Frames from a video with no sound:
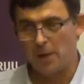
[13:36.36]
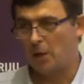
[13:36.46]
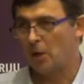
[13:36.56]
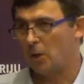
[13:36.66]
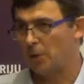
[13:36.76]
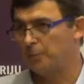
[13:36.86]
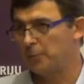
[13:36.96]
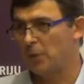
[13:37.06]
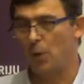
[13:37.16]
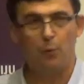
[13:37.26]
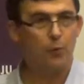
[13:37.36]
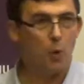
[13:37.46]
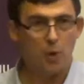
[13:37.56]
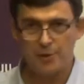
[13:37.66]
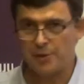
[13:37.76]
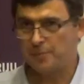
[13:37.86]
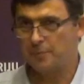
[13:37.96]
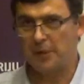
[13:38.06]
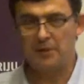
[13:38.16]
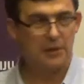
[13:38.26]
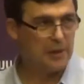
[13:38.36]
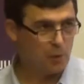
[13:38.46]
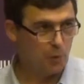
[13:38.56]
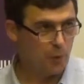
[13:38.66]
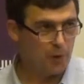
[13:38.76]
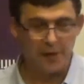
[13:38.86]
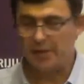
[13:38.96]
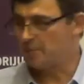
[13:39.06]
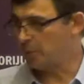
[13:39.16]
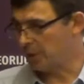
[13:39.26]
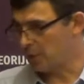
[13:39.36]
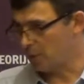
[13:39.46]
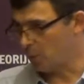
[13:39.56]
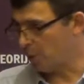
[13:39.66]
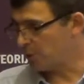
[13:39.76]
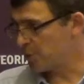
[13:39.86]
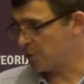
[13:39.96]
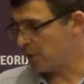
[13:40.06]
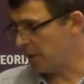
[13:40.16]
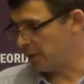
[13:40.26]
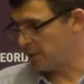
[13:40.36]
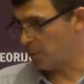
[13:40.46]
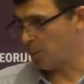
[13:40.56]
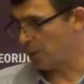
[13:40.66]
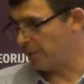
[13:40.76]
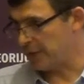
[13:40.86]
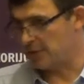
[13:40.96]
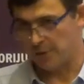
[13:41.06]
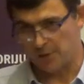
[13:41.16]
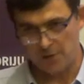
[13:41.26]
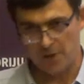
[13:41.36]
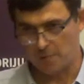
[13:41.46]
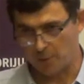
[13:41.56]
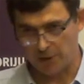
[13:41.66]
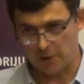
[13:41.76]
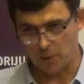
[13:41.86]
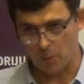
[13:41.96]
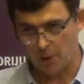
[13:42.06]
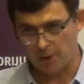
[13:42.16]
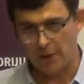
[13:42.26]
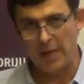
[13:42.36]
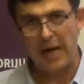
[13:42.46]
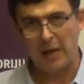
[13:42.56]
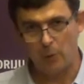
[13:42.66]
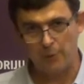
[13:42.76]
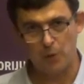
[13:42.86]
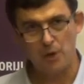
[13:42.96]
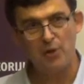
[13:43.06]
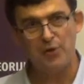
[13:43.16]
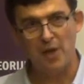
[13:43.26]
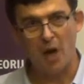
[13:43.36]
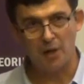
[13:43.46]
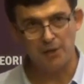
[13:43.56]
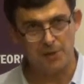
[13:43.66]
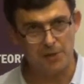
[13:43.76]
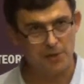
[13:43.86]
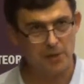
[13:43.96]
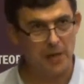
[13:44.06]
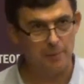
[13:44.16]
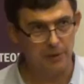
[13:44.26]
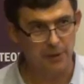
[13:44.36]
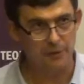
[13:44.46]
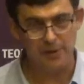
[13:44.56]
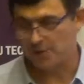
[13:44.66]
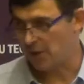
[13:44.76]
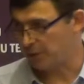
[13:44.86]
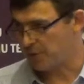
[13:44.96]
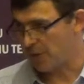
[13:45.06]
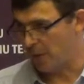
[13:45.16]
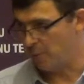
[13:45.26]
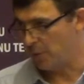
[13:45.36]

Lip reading: Of course, intellectual work is political work, just like the work of activists is political work. However, the audience, I believe, is not the same.